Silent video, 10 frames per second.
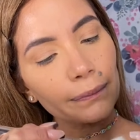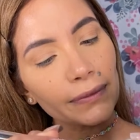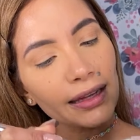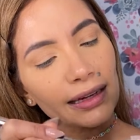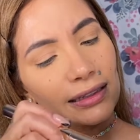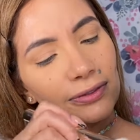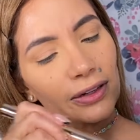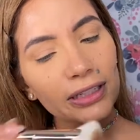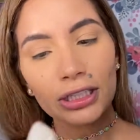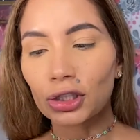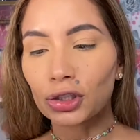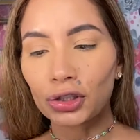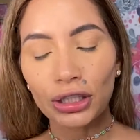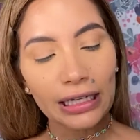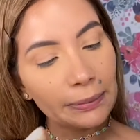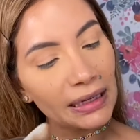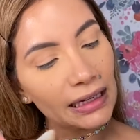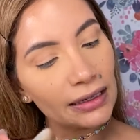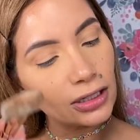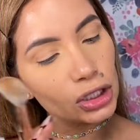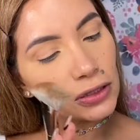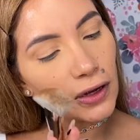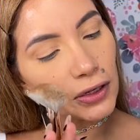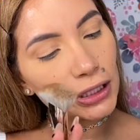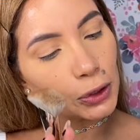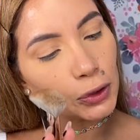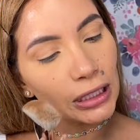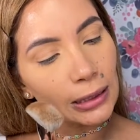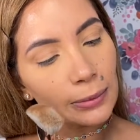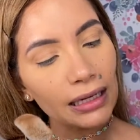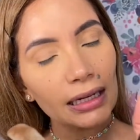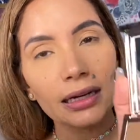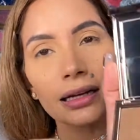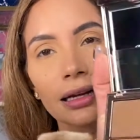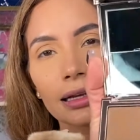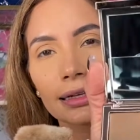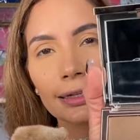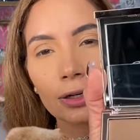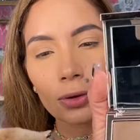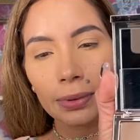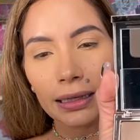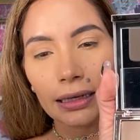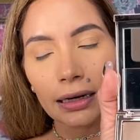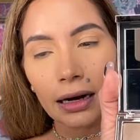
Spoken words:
it is very creamy. It looks very creamy, little bit